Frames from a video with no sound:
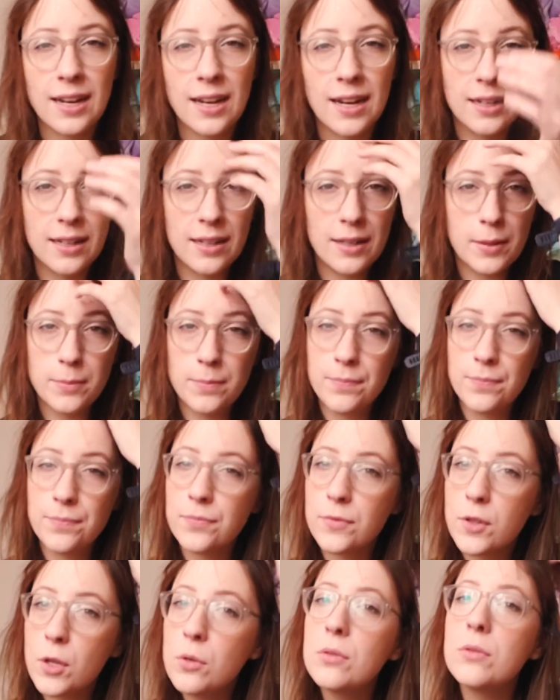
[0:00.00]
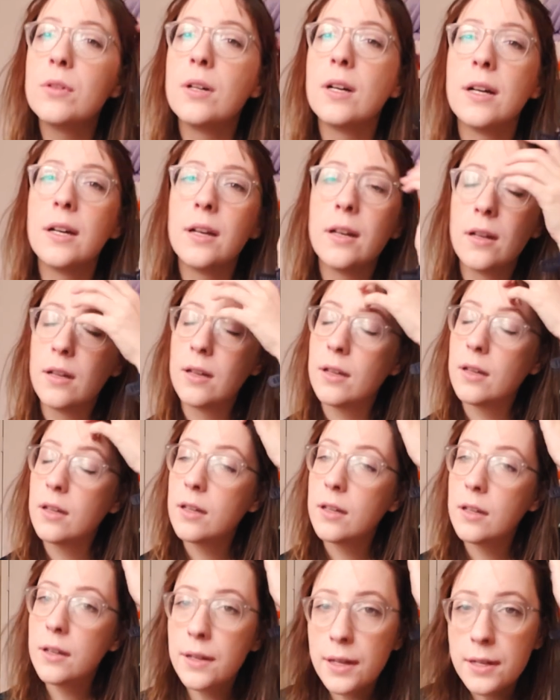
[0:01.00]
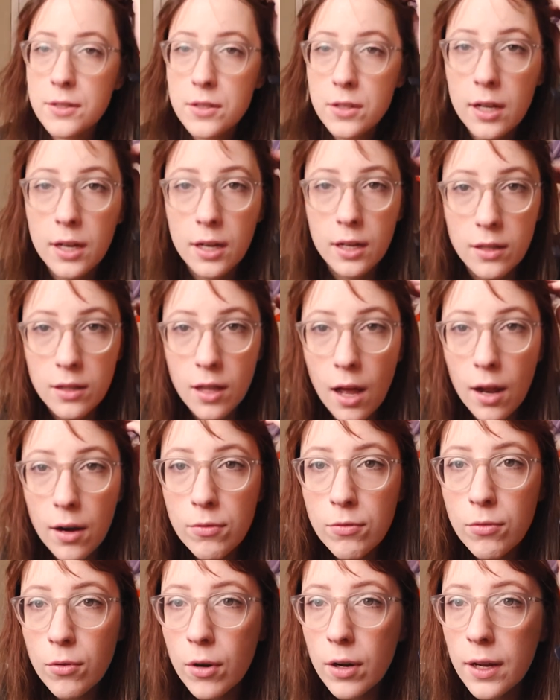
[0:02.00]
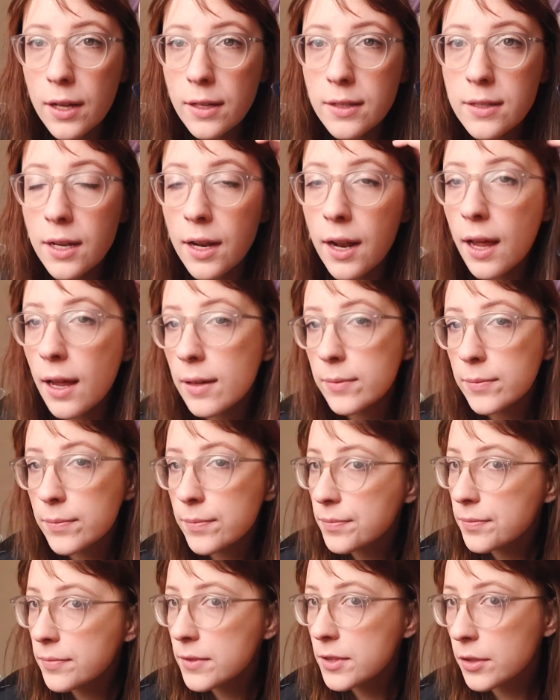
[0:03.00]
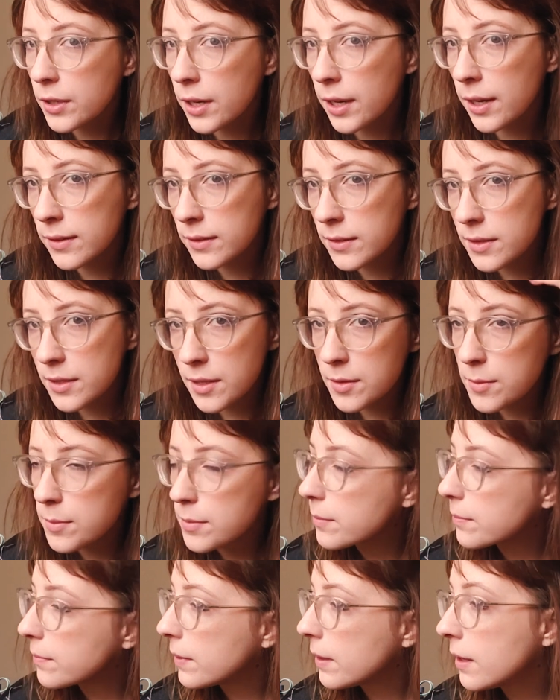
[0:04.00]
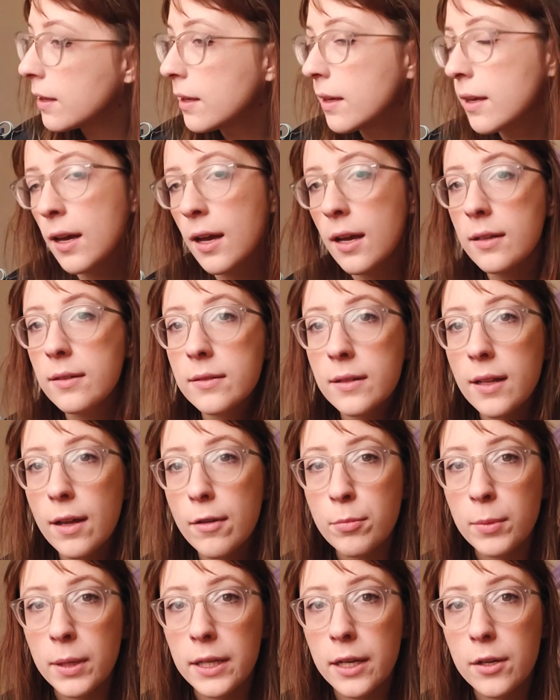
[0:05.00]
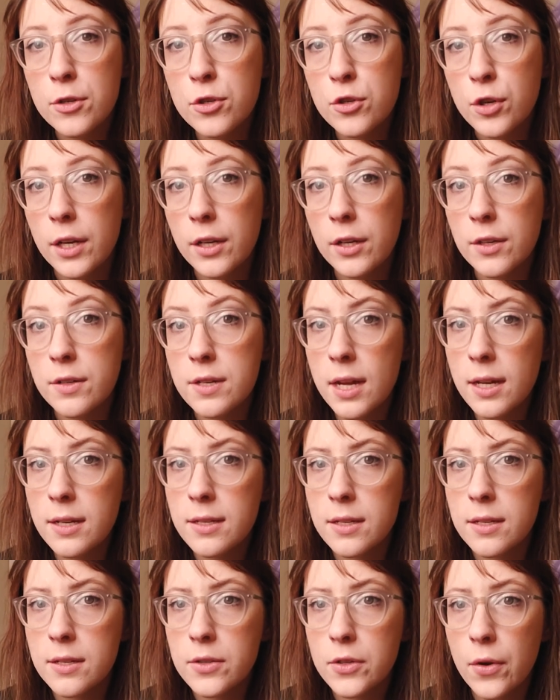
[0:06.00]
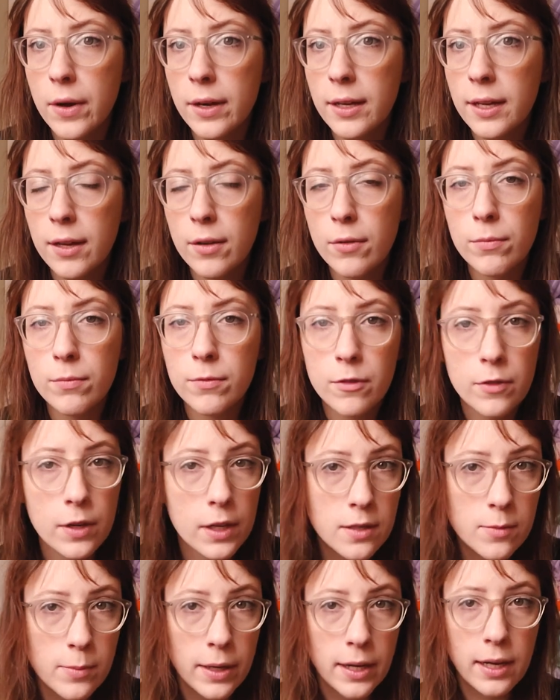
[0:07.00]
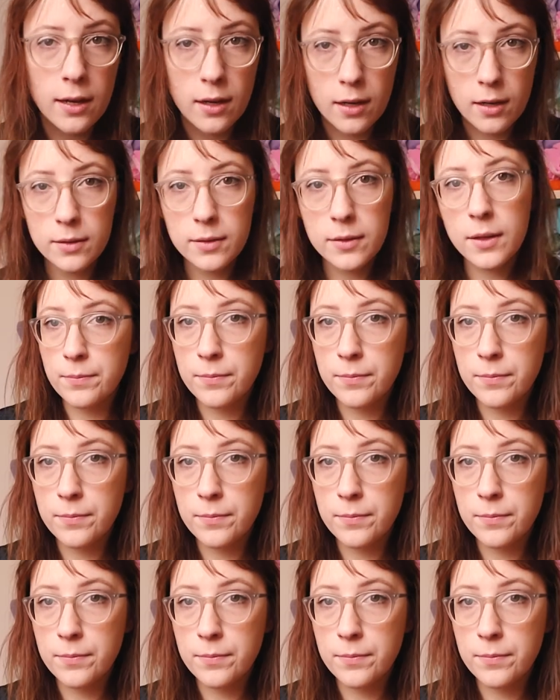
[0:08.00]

Ooh, you guys are getting a lot of forehead today. It's okay. It's because I left my hair straightener in Texas, so I can't fix my hair.